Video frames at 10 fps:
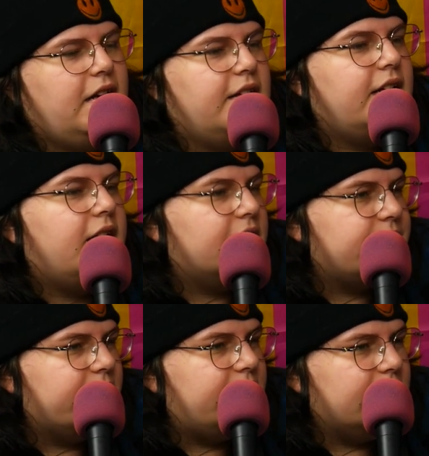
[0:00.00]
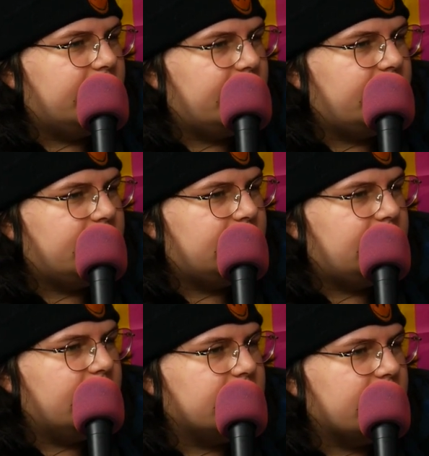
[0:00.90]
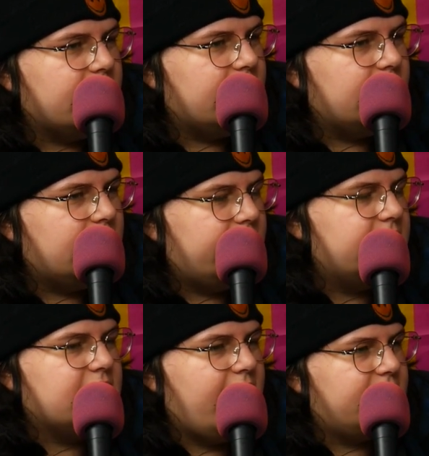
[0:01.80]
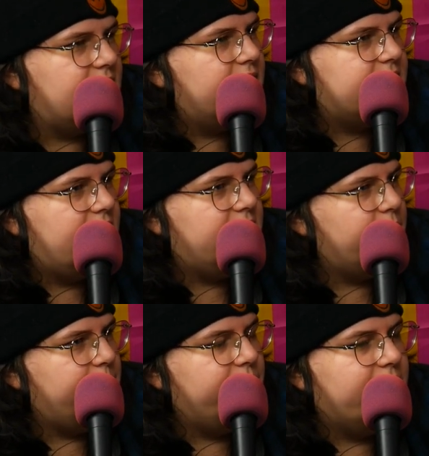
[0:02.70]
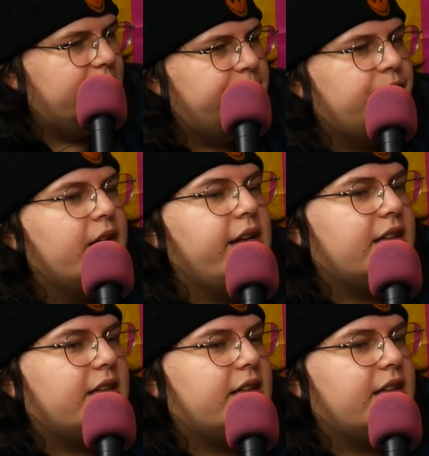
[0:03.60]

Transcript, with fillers: and then also, I feel like there's a this is the last thing I'll say and then we'll move on. Yeah.